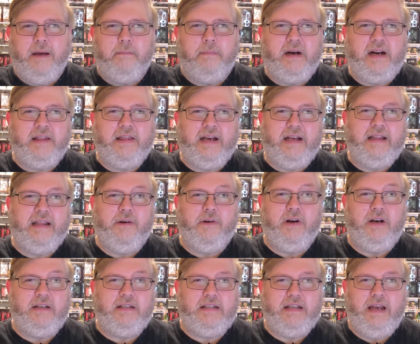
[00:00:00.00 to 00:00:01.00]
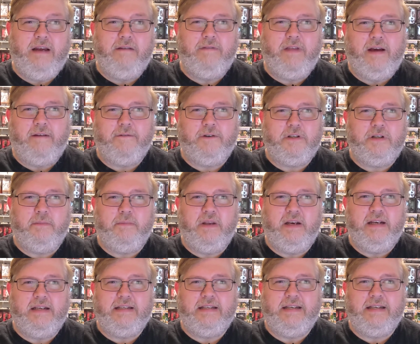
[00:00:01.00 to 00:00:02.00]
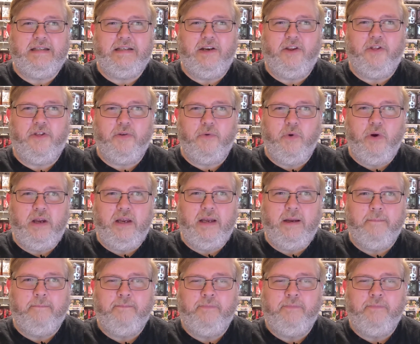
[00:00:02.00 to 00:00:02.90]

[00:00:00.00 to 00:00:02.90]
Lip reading: but I thought they were going to save that for something in season 3.